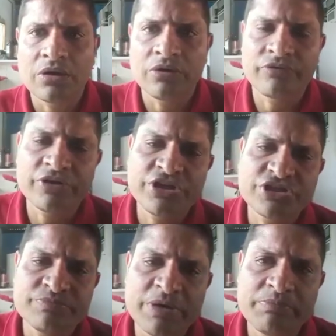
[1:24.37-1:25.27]
of
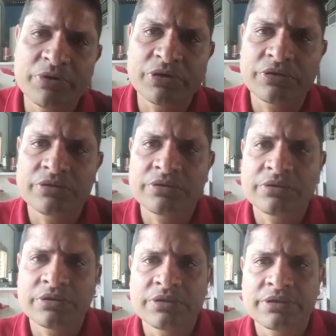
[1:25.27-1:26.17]
each member.
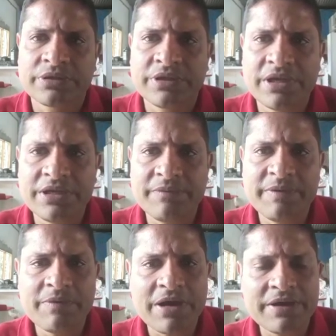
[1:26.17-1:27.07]
Then
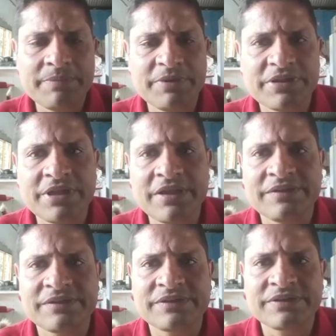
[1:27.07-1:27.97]
everybody
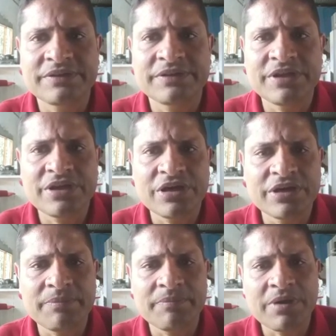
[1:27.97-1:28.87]
pretends they
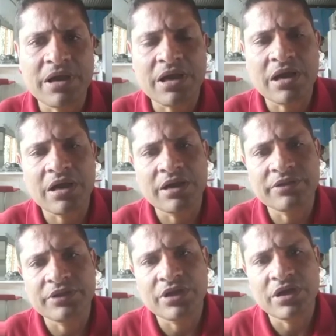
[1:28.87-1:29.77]
are
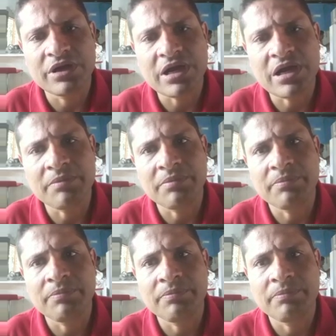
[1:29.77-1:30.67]
a
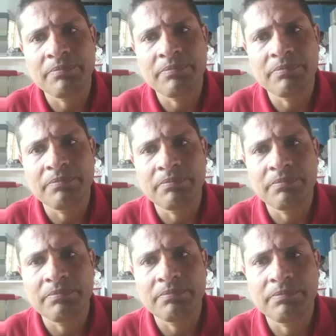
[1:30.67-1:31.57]

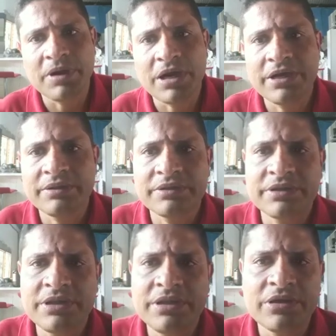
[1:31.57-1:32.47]

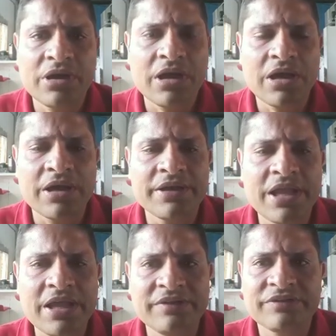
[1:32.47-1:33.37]
party and
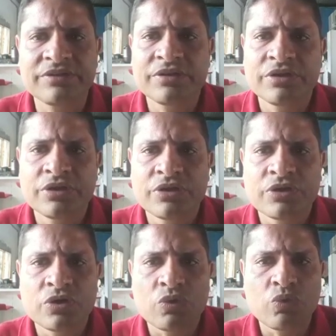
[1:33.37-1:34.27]
asks
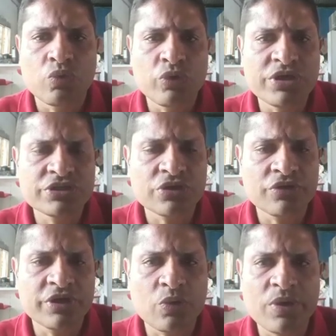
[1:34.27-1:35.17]
which
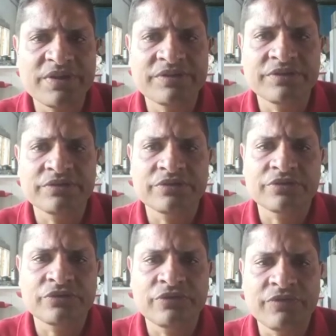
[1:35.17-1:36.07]
other
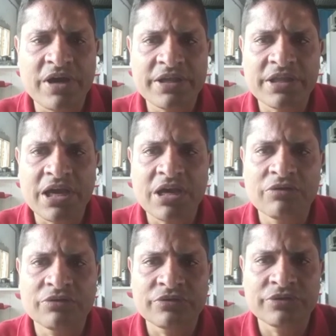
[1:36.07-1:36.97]
questions to find
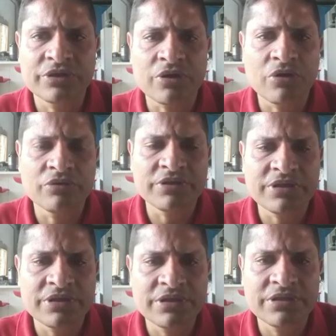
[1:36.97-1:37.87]
out their own
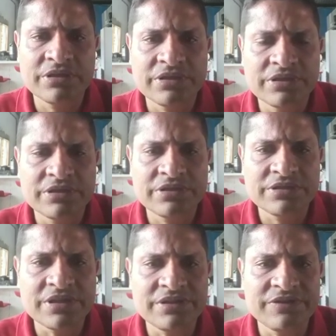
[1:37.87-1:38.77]

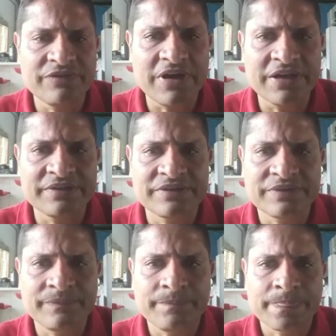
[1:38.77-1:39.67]
identifies.